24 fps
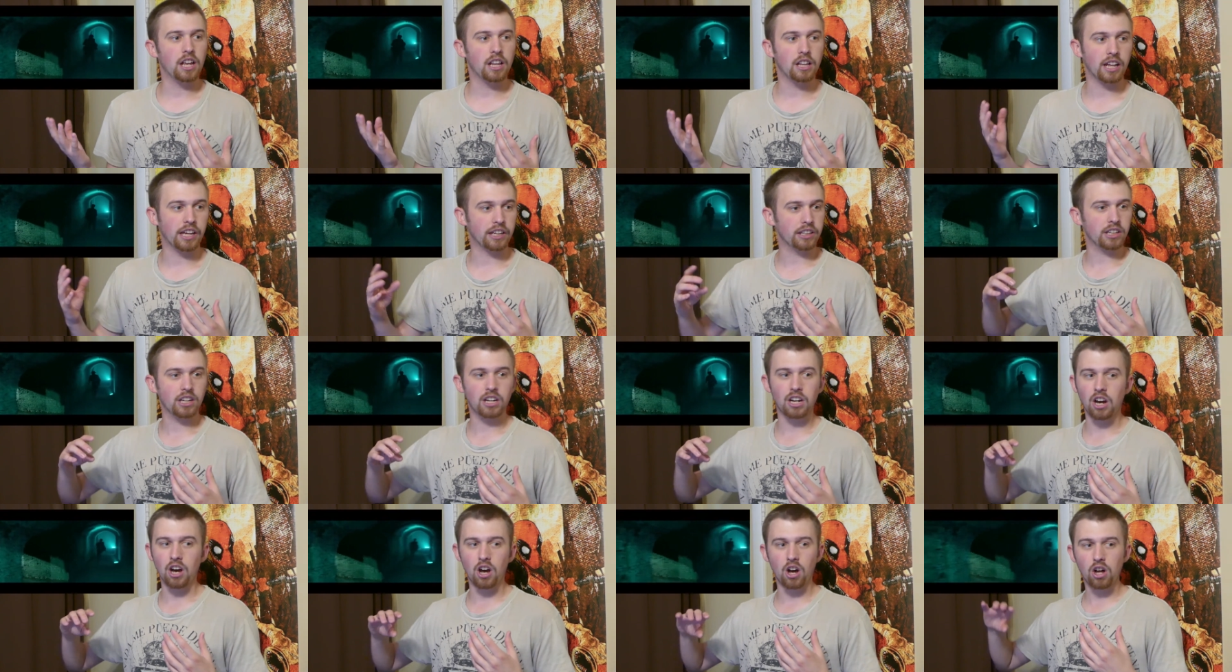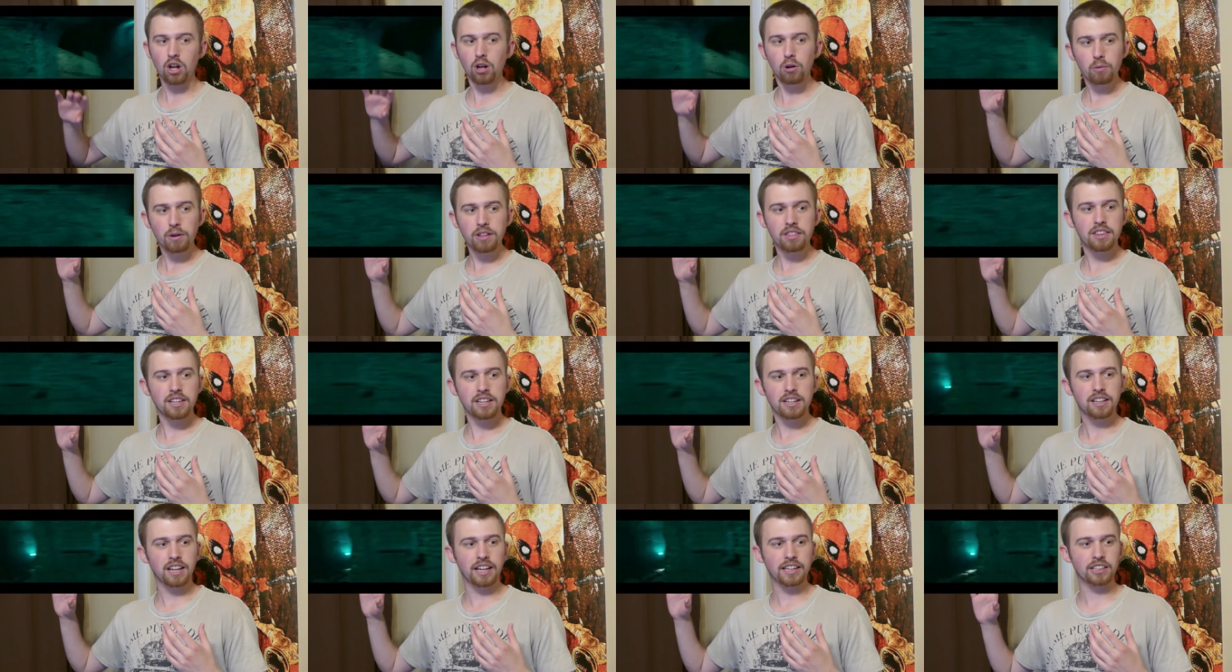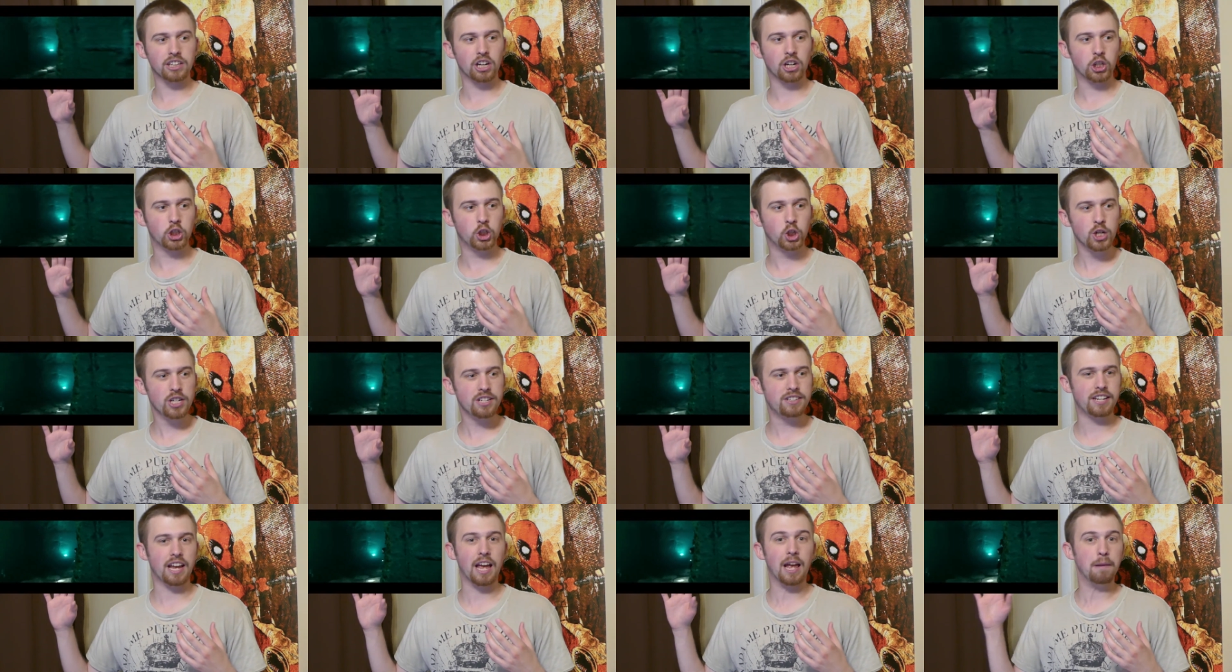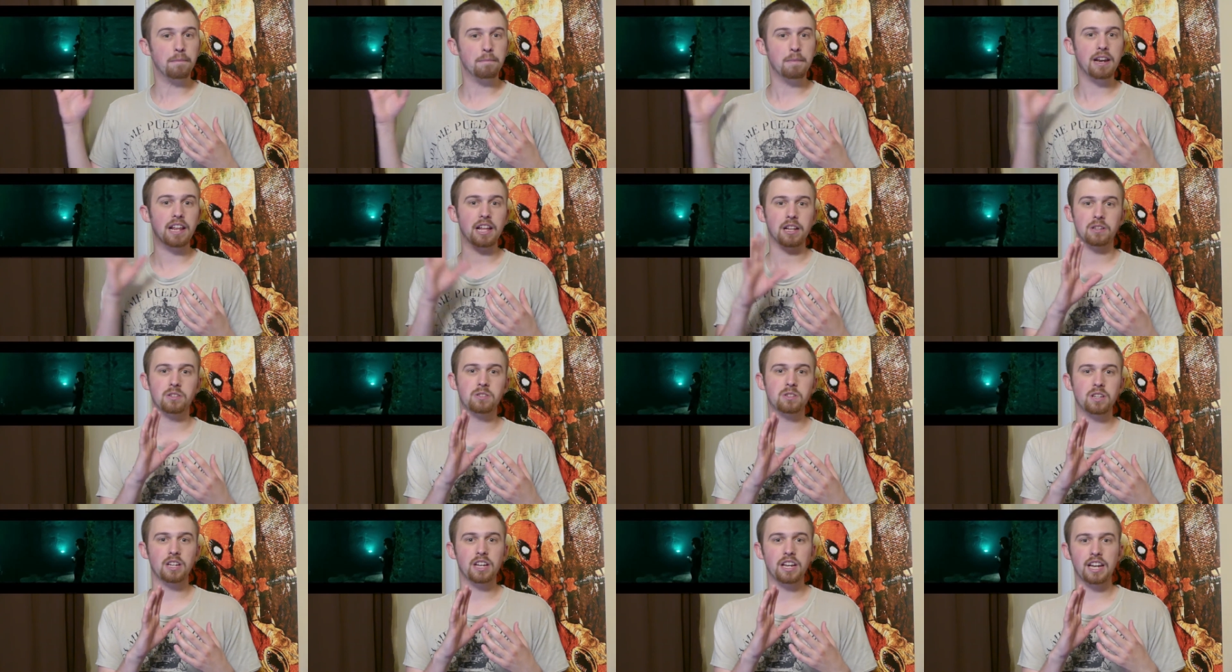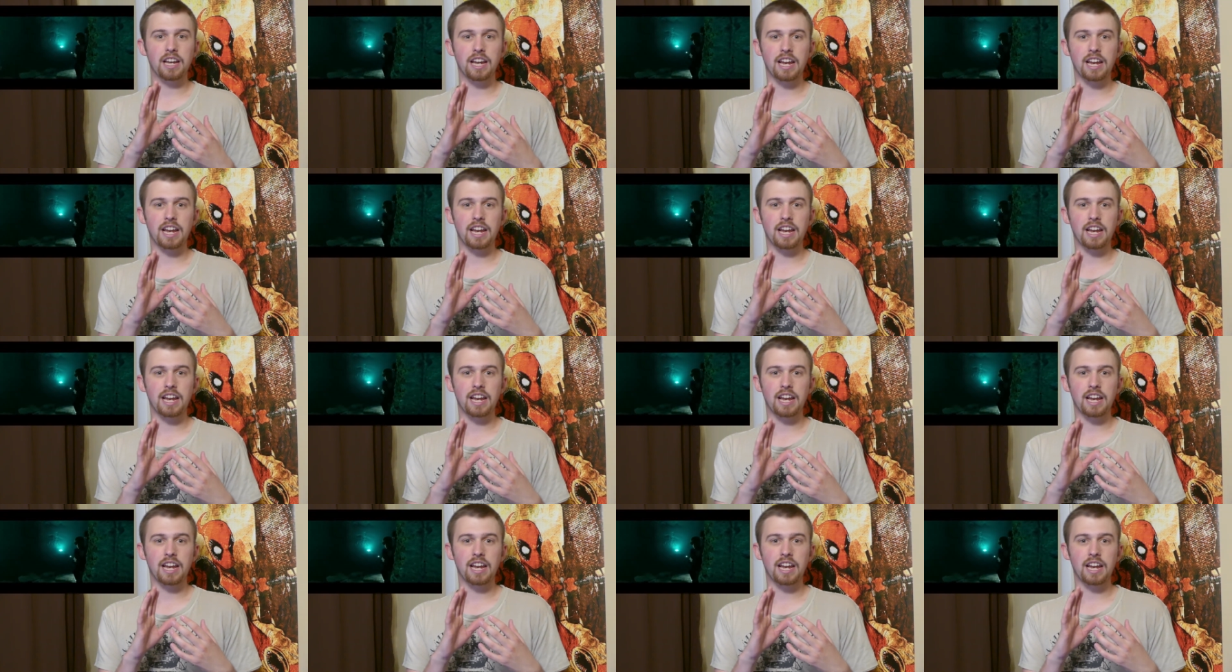like all within like a good 10 minutes.